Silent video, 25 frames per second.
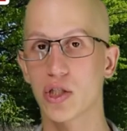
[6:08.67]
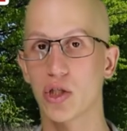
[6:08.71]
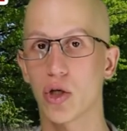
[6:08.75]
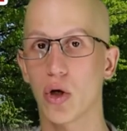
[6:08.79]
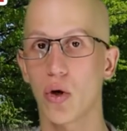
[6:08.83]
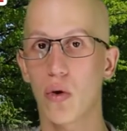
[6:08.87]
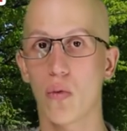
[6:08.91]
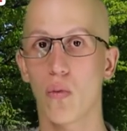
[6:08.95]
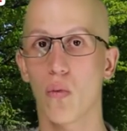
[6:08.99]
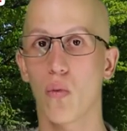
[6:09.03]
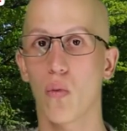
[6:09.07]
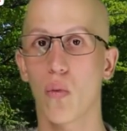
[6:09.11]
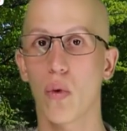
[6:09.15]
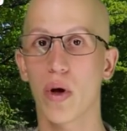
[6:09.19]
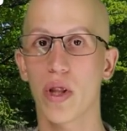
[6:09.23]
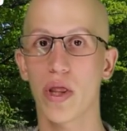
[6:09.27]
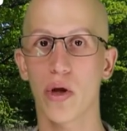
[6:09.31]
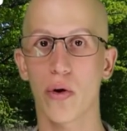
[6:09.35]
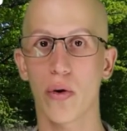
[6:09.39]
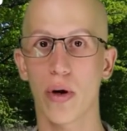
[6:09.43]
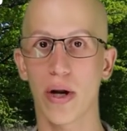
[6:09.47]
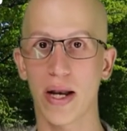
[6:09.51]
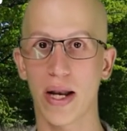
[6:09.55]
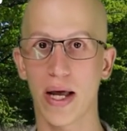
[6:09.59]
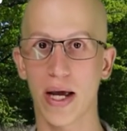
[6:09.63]
So
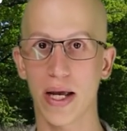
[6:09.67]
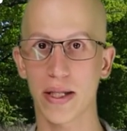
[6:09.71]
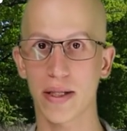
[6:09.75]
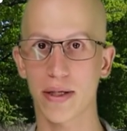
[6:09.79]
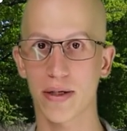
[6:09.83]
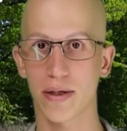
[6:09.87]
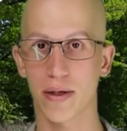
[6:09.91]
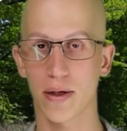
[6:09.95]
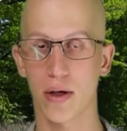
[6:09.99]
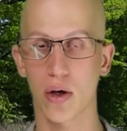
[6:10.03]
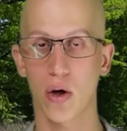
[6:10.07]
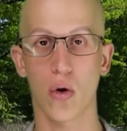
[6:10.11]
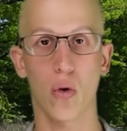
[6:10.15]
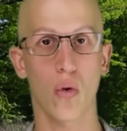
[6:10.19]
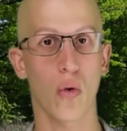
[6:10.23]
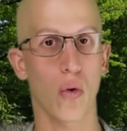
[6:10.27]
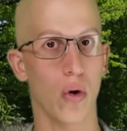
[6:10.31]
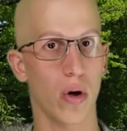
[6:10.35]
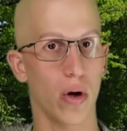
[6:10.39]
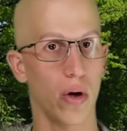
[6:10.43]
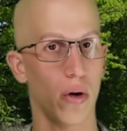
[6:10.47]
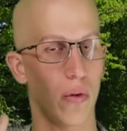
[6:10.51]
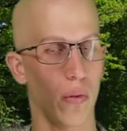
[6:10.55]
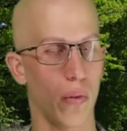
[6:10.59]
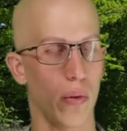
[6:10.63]
whether you're at night
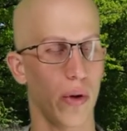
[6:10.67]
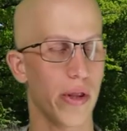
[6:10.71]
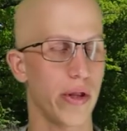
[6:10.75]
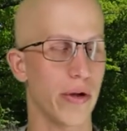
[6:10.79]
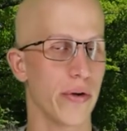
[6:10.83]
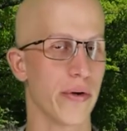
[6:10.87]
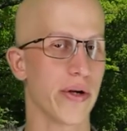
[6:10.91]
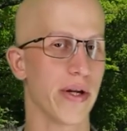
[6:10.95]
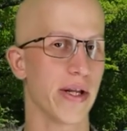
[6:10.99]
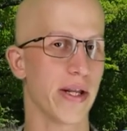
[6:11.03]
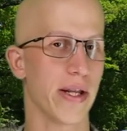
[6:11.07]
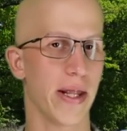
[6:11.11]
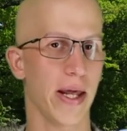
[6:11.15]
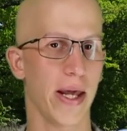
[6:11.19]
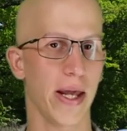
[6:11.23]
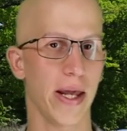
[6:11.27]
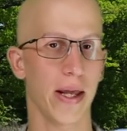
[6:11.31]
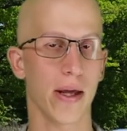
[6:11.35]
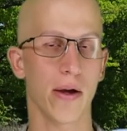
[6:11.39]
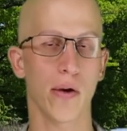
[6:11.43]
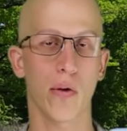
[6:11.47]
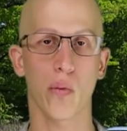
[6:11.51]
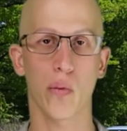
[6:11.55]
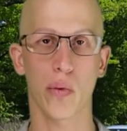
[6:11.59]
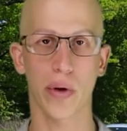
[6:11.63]
or whether you're in the
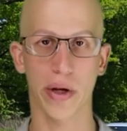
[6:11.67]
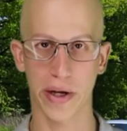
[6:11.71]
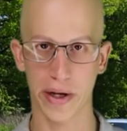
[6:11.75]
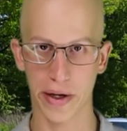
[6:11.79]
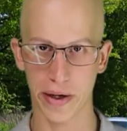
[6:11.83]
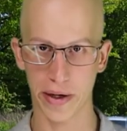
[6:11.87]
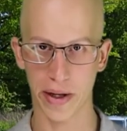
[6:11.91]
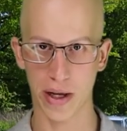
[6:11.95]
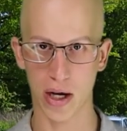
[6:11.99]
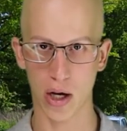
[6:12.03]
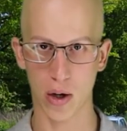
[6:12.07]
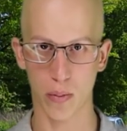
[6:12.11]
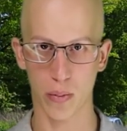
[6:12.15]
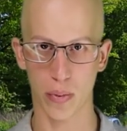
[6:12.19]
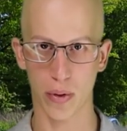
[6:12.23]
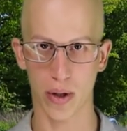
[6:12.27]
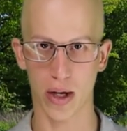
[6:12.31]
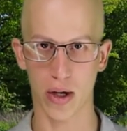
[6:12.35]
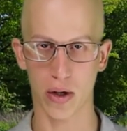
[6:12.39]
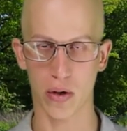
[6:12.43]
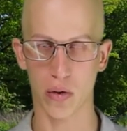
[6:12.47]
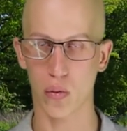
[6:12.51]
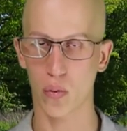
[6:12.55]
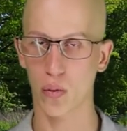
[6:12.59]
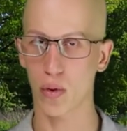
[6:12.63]
day, we're here to
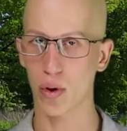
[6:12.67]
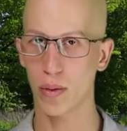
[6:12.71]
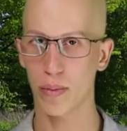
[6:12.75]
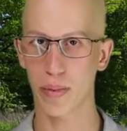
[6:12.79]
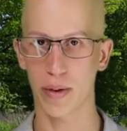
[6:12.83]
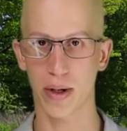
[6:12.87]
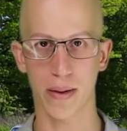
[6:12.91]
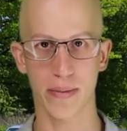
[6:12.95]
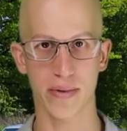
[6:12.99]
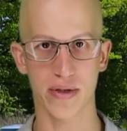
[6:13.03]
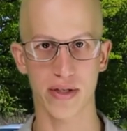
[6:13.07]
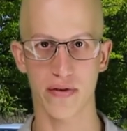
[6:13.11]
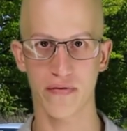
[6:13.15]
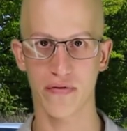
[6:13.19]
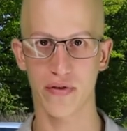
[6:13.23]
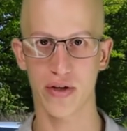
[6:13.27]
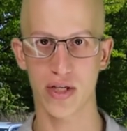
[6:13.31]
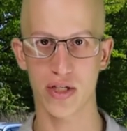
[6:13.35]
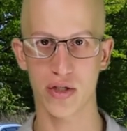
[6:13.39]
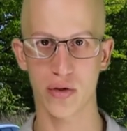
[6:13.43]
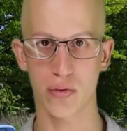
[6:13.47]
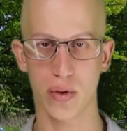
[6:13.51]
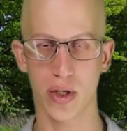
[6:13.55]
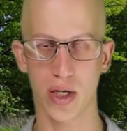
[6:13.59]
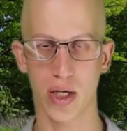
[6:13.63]
help you out. We're open up
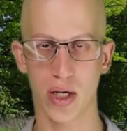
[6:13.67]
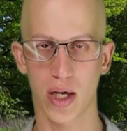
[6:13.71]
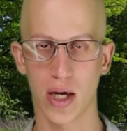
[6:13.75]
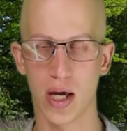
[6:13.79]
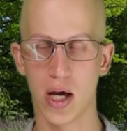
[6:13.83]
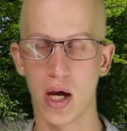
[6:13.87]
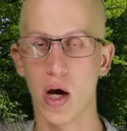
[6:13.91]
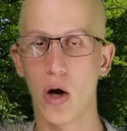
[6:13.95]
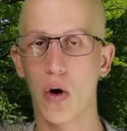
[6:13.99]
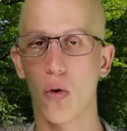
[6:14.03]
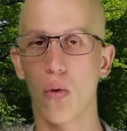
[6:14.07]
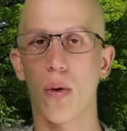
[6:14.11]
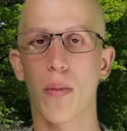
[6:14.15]
7 days a week.